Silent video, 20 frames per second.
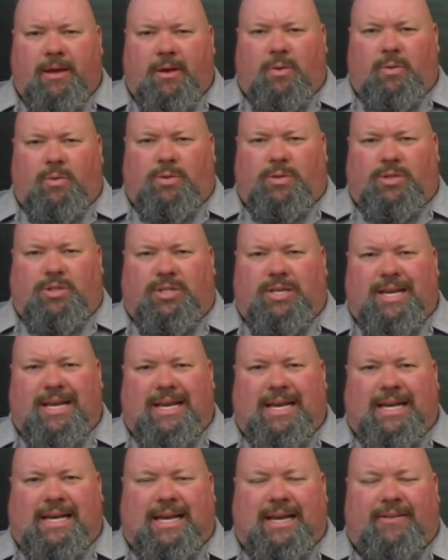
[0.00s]
We'll see
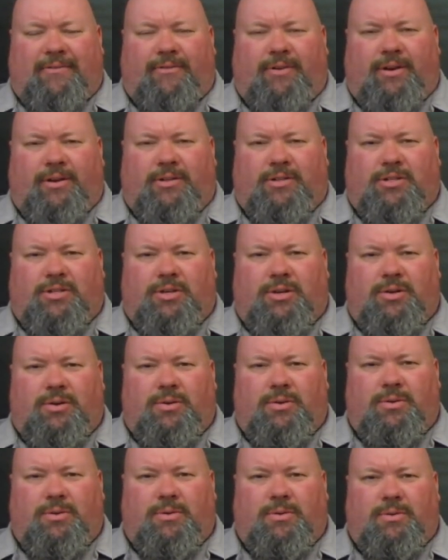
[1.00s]
you again real
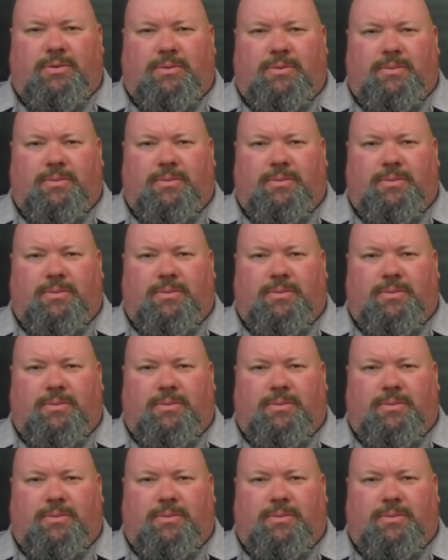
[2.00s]
soon.